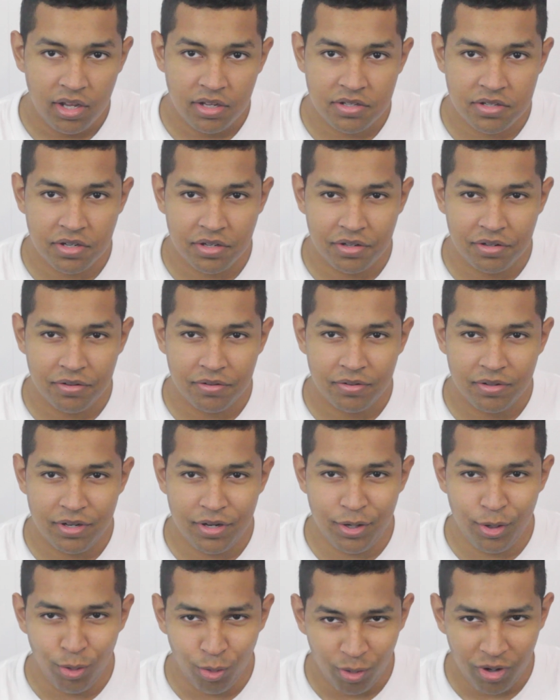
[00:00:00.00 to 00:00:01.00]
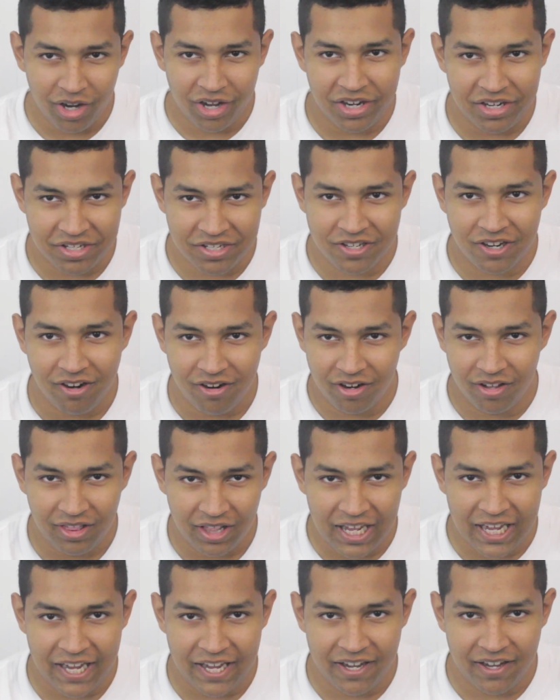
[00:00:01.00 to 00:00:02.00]
So you want a SCAR
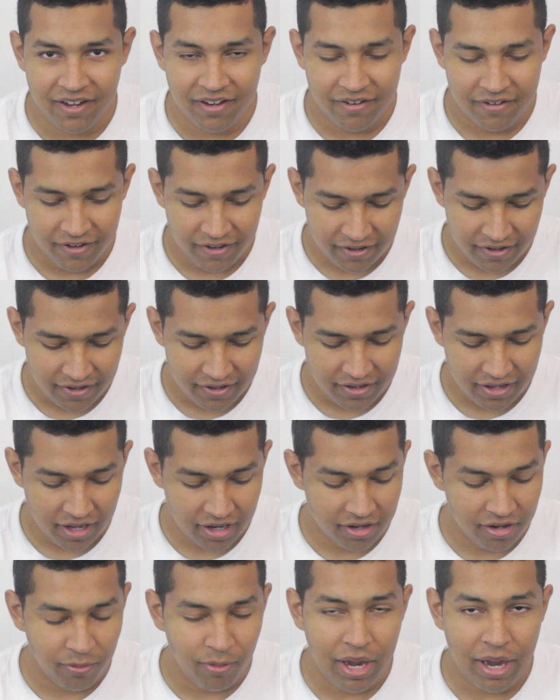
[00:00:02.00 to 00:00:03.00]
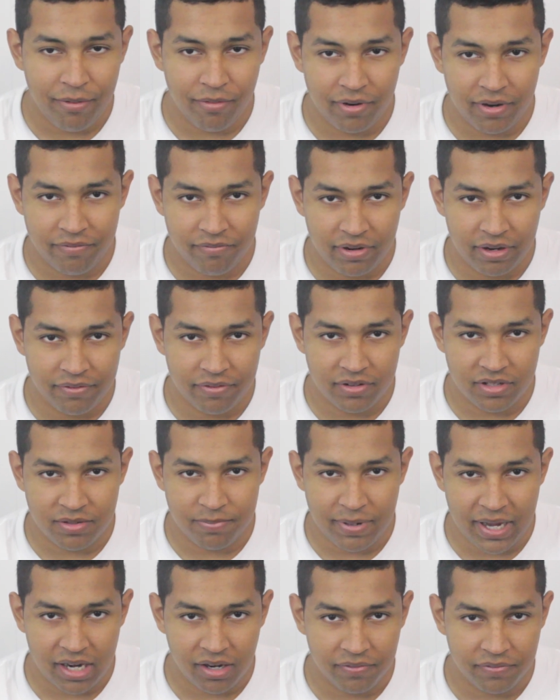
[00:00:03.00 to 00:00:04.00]
L. I don't know why I
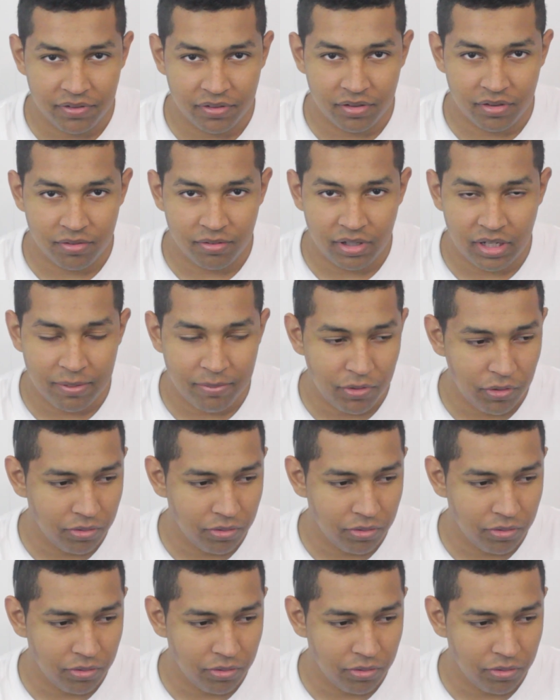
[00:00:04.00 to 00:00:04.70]
referenced Battlefield 3. I'm